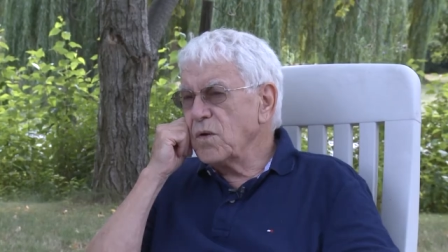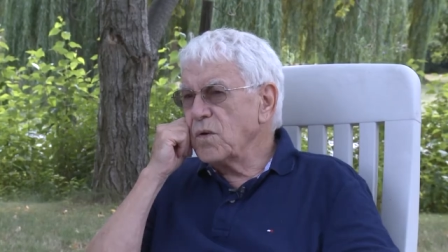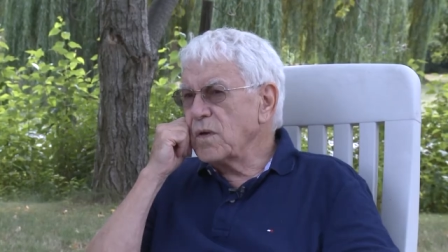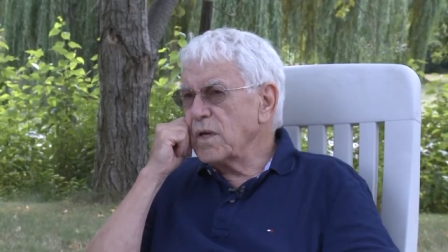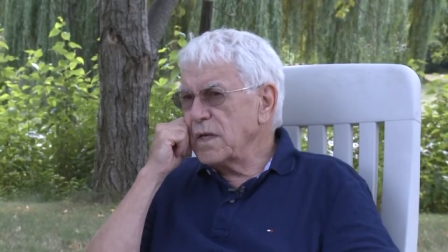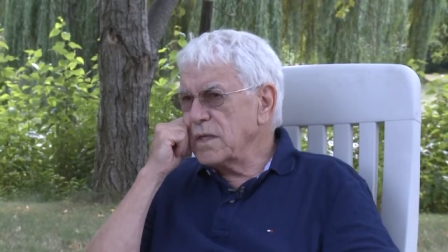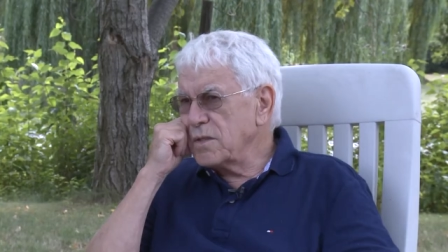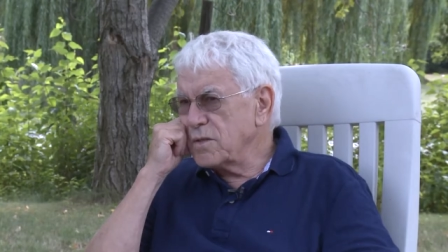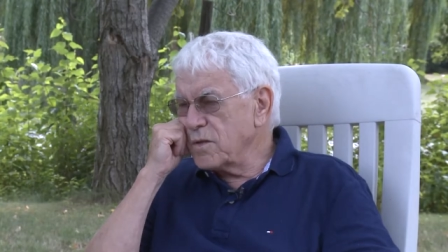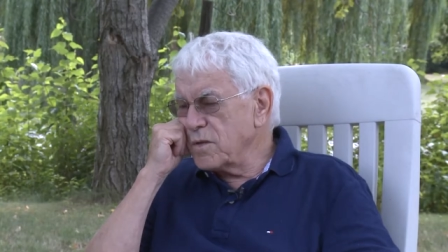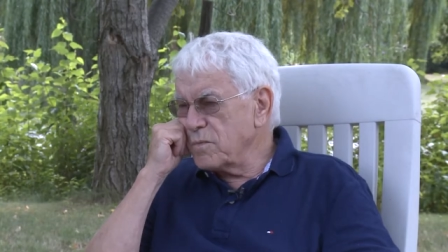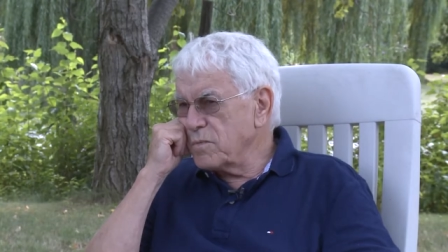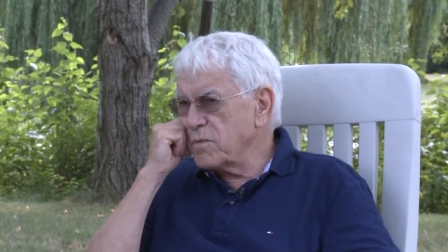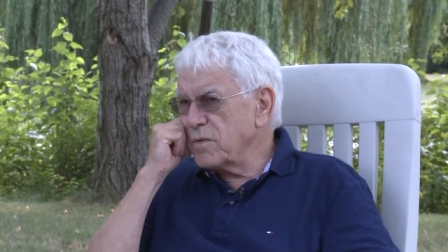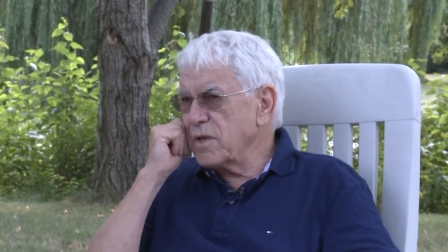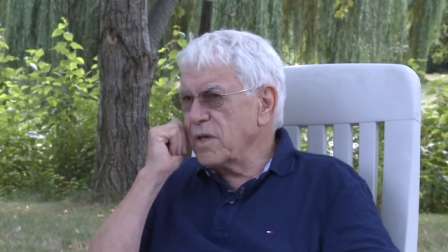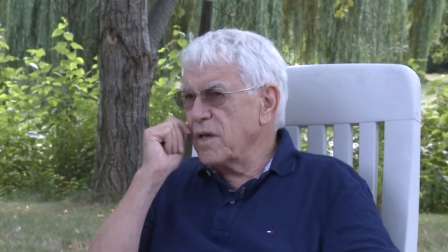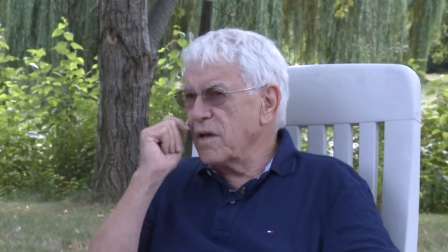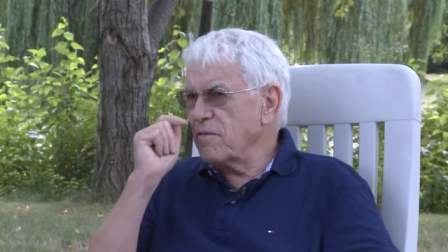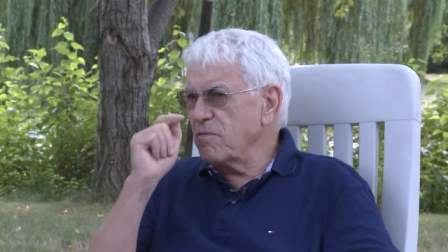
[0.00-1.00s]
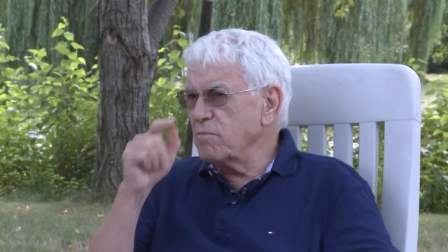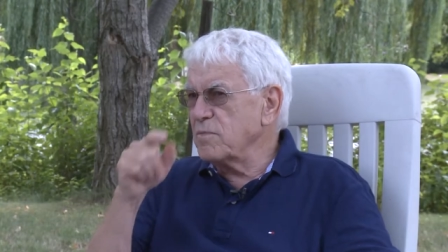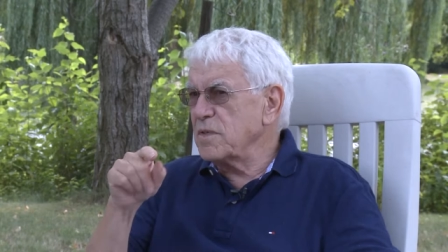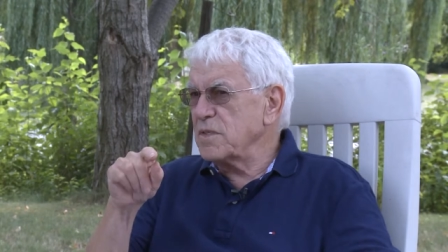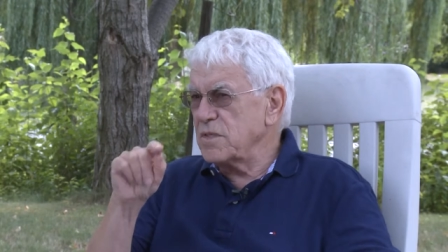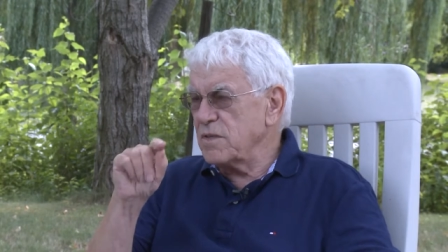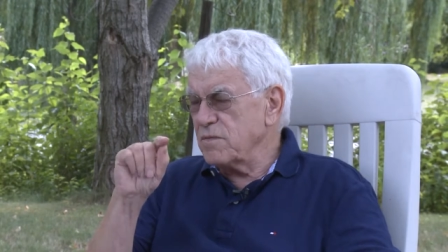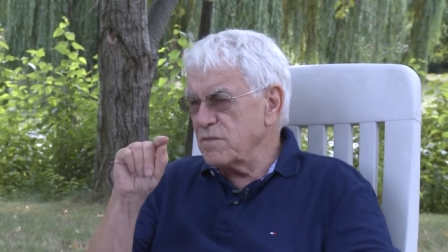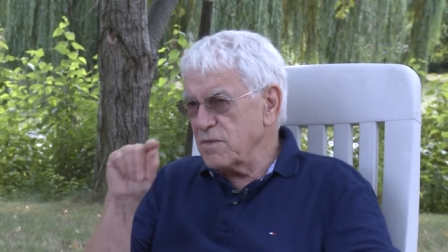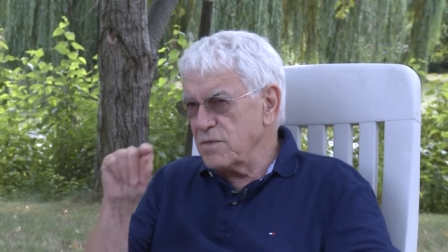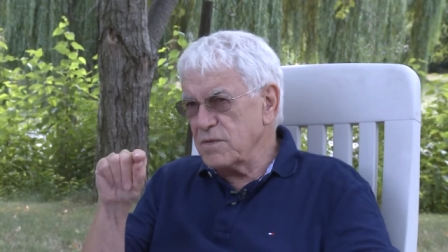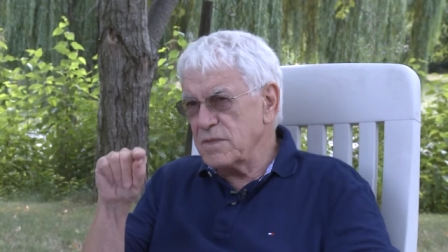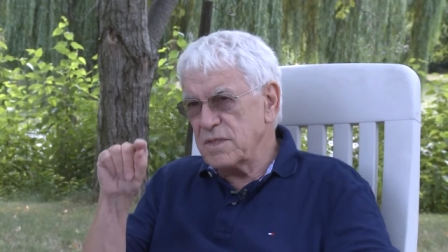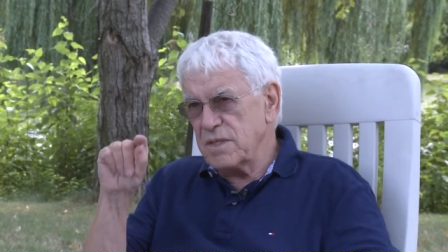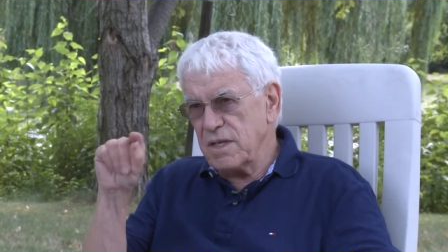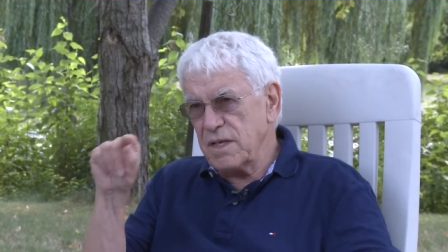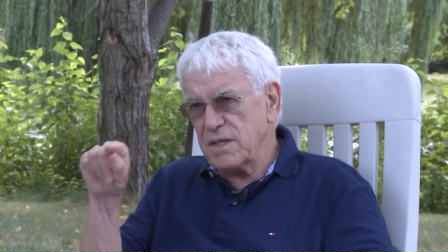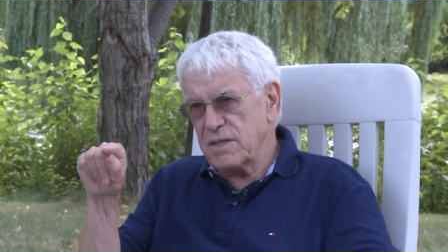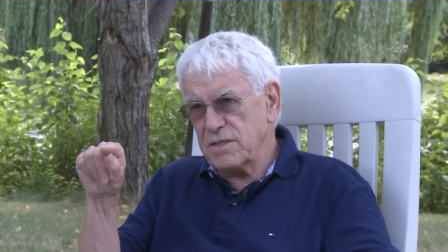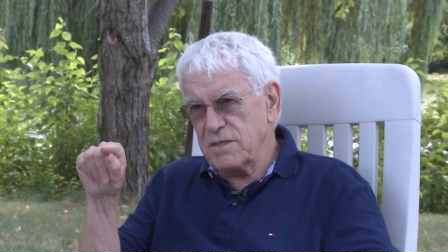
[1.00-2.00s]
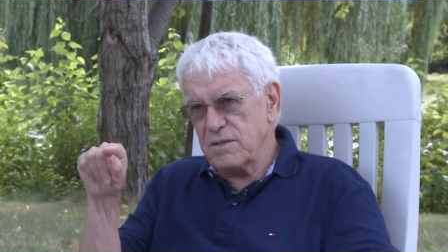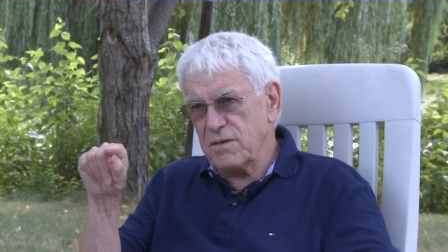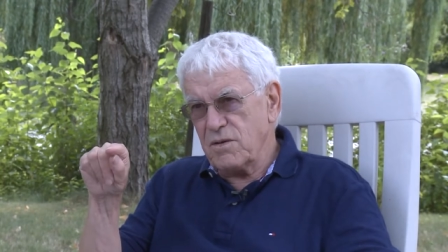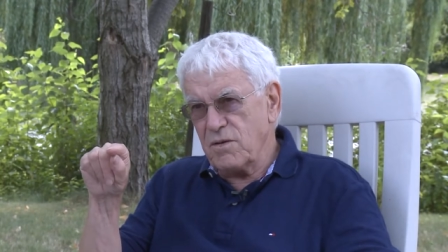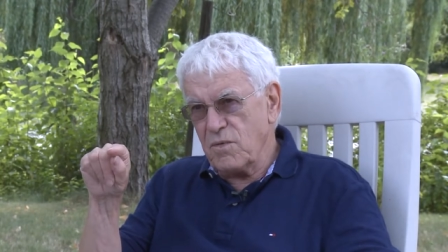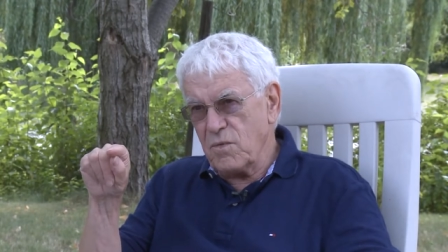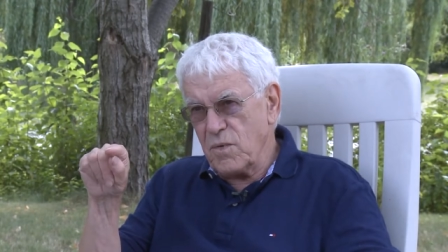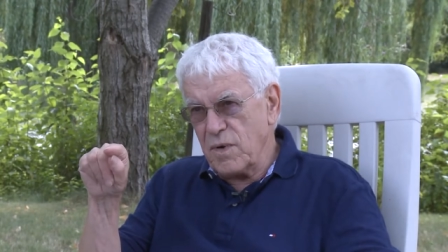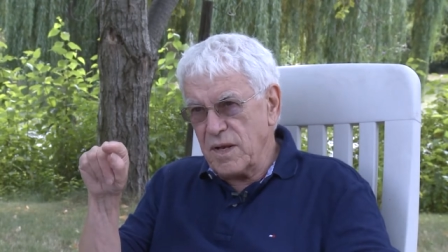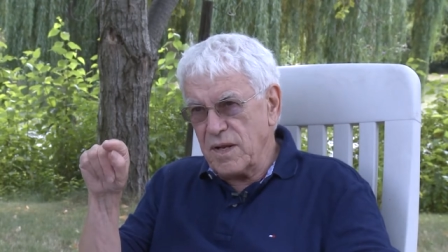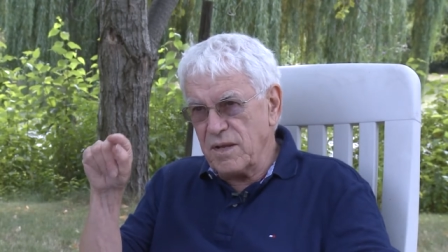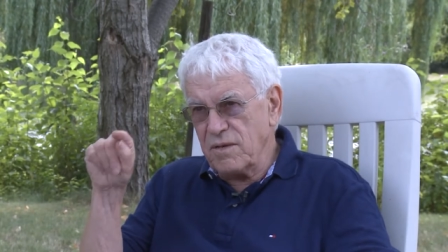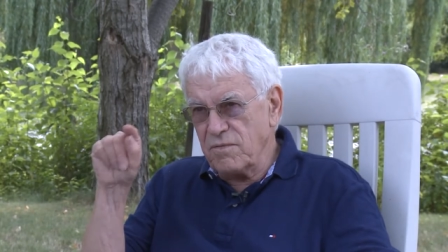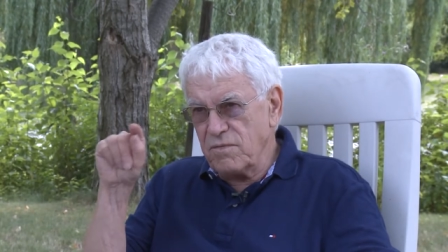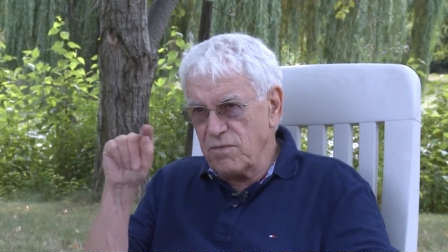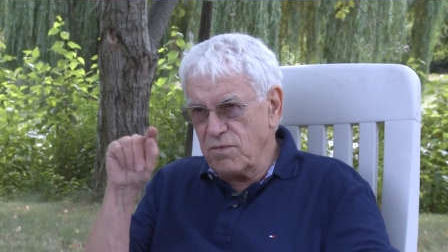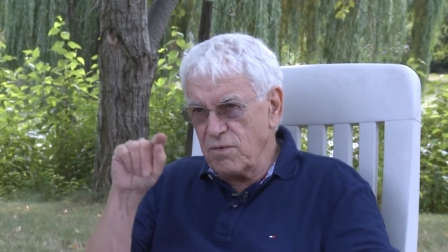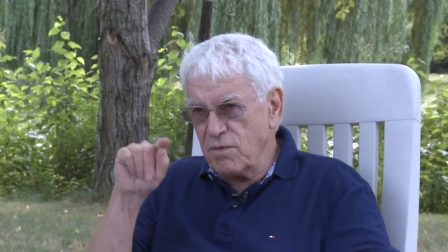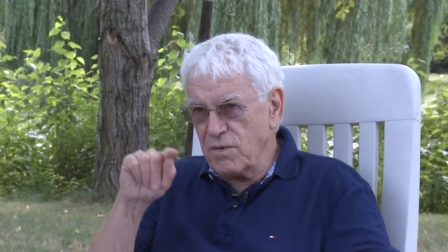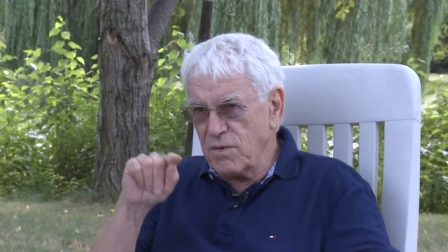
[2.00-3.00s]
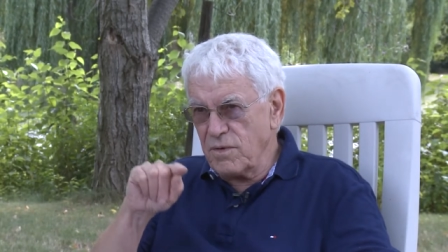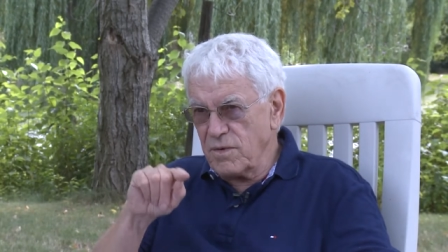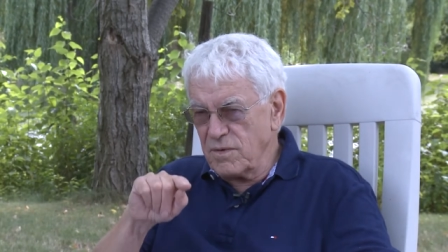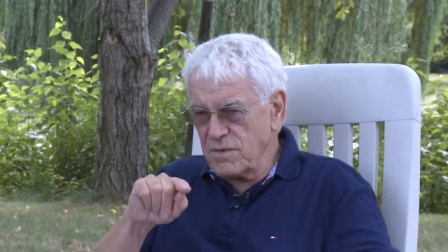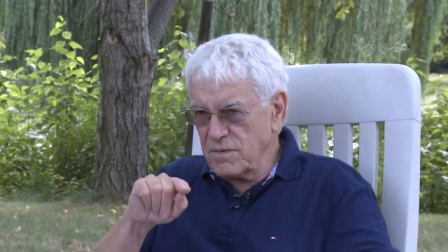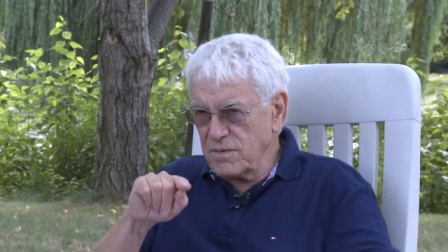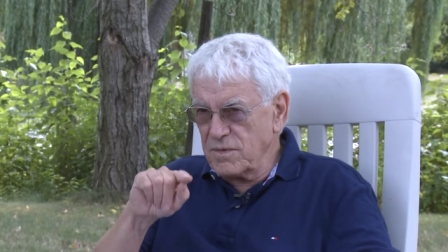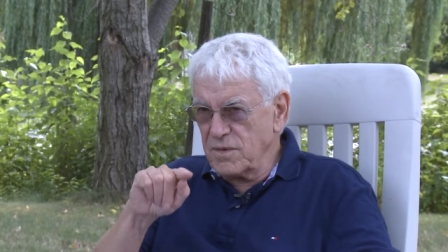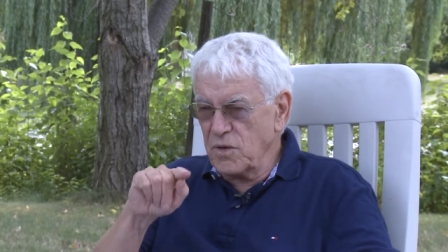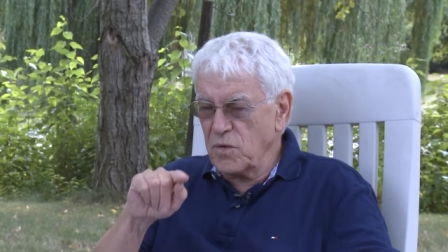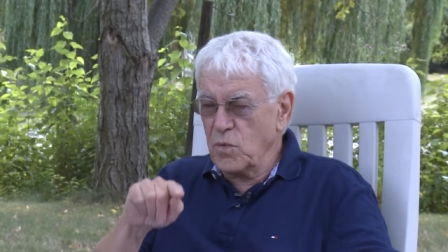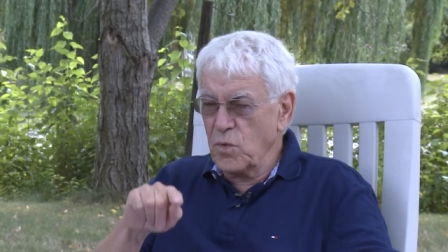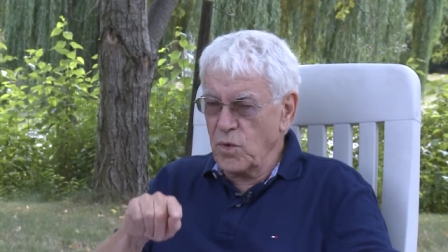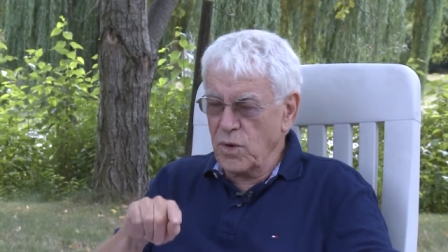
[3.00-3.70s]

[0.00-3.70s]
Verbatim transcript: Okay, so the, the, governments of those states are waiting for a hmm.